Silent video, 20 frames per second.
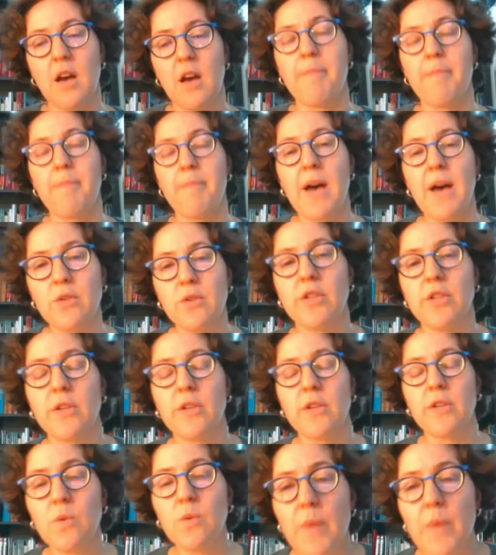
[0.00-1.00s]
About
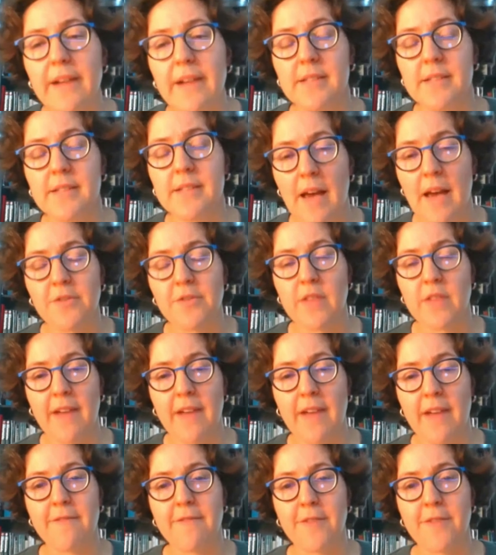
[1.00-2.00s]
2 weeks after
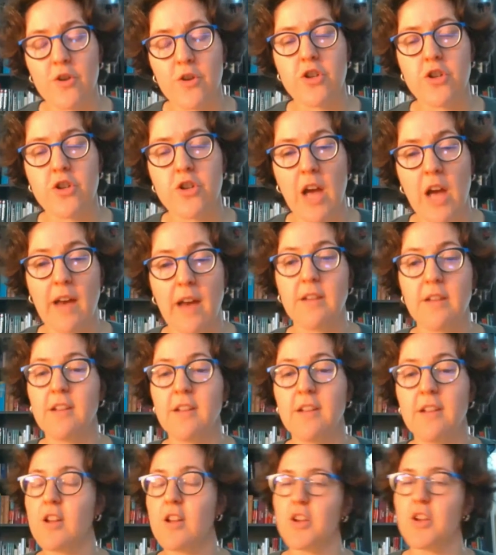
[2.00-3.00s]
that first shot,
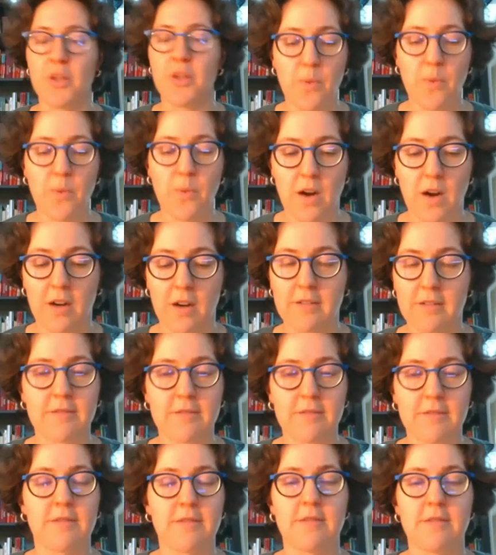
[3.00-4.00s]
you are
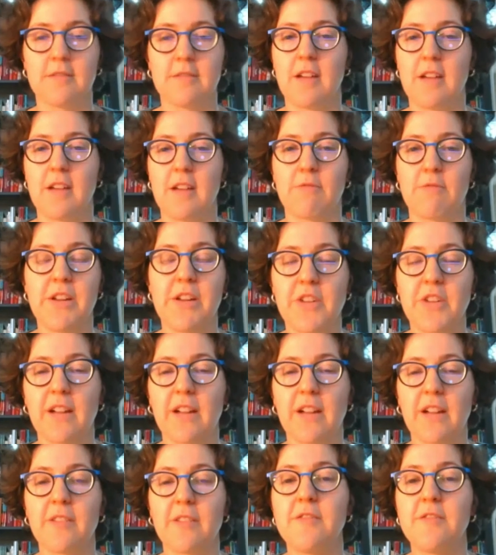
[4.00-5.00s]

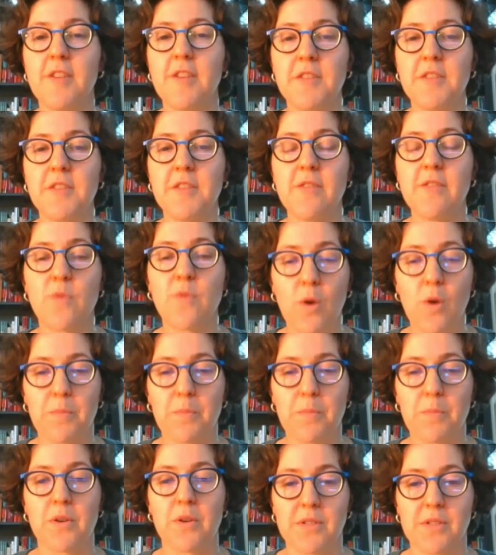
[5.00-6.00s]
reaching
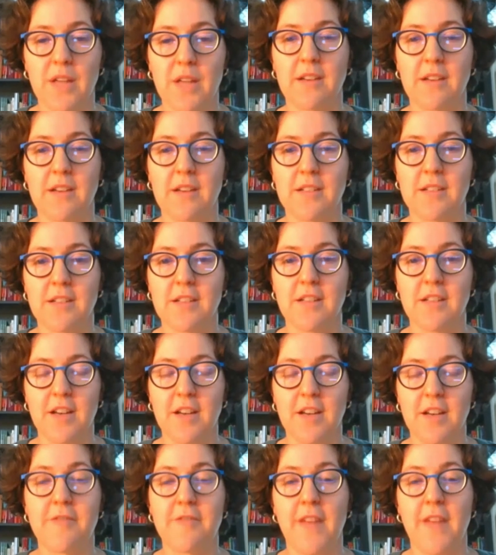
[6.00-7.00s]
54%
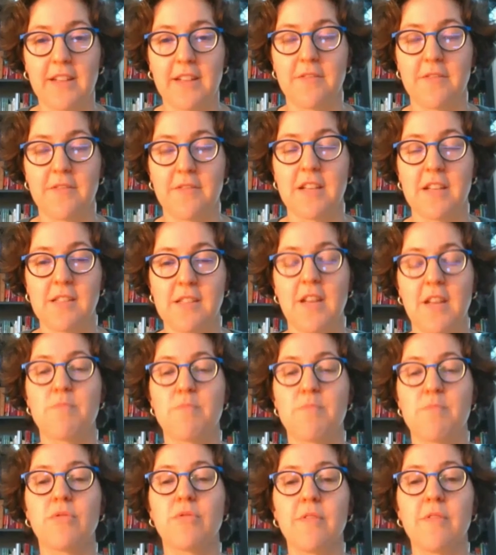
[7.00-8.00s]
effectiveness
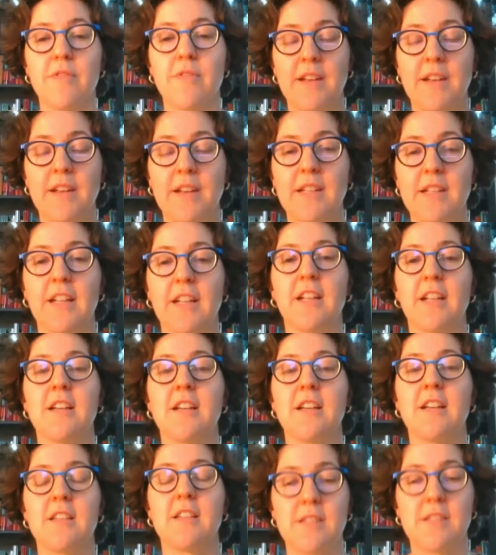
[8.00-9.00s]
in preventing
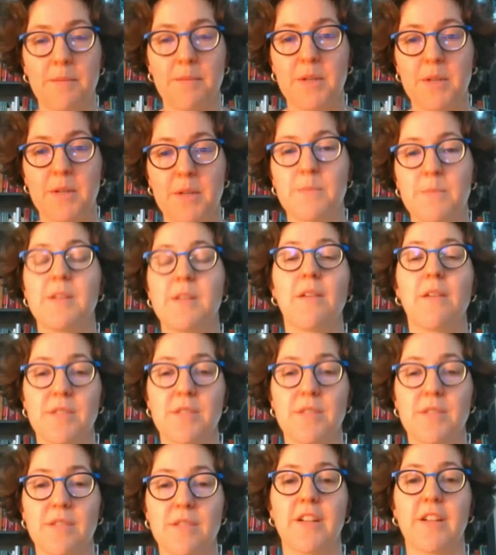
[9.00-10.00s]
symptoms of
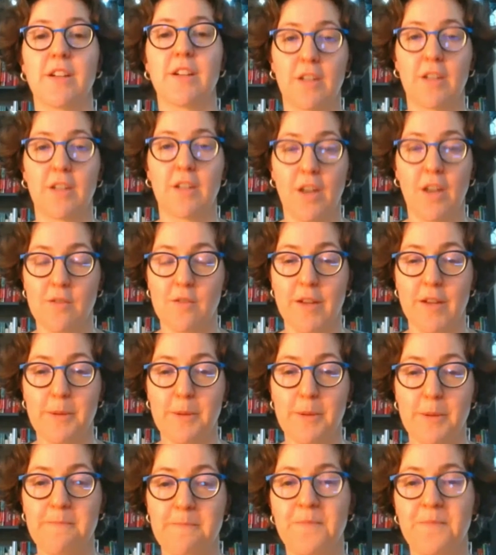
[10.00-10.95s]
severe COVID.